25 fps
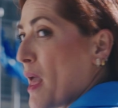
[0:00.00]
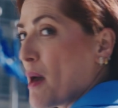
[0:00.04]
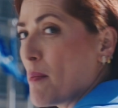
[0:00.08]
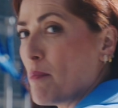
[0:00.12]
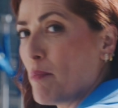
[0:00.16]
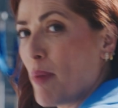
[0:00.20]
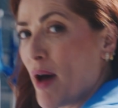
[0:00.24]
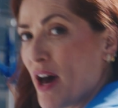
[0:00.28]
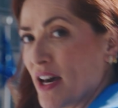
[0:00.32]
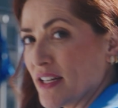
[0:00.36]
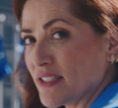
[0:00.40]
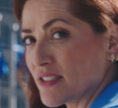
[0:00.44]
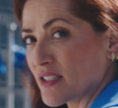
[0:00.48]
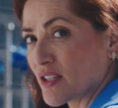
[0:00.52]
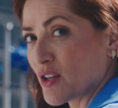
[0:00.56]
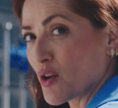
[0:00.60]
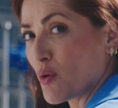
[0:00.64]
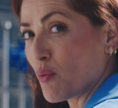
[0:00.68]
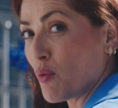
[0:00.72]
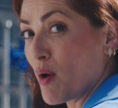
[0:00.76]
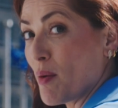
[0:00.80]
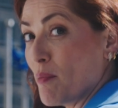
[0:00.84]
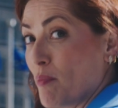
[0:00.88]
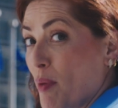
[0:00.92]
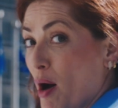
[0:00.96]
But
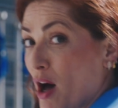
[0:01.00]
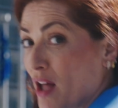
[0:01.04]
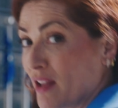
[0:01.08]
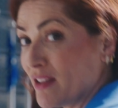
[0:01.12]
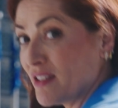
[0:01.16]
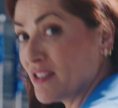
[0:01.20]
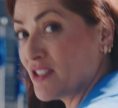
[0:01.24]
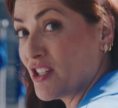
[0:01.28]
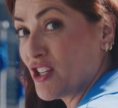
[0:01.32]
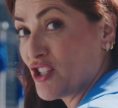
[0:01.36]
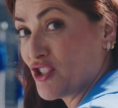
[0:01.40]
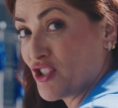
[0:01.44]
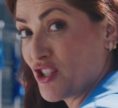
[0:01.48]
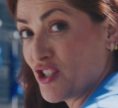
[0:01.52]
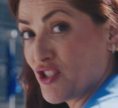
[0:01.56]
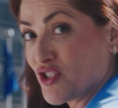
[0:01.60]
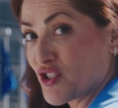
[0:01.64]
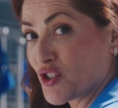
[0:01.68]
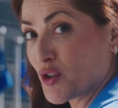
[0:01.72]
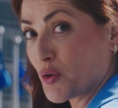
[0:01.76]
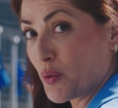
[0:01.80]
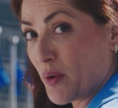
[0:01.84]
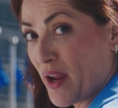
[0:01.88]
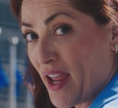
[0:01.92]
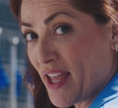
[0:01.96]
when politicians
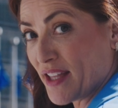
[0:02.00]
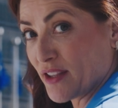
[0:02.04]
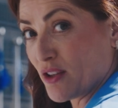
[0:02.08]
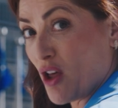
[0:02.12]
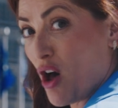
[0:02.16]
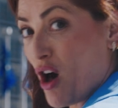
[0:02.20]
create